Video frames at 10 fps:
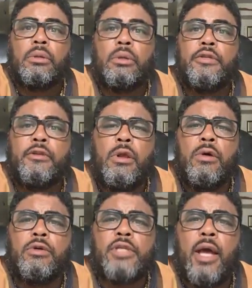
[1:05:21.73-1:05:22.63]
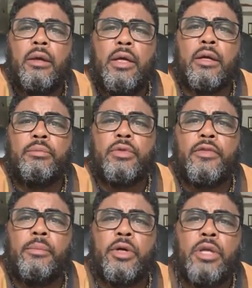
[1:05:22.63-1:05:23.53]
Let's close out here,
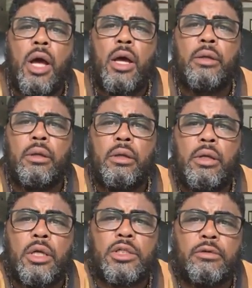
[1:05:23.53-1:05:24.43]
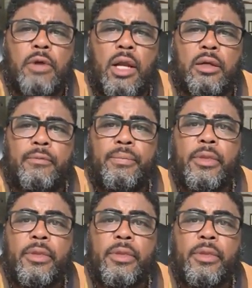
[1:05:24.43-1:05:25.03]
Brother Bunyan Yasharala.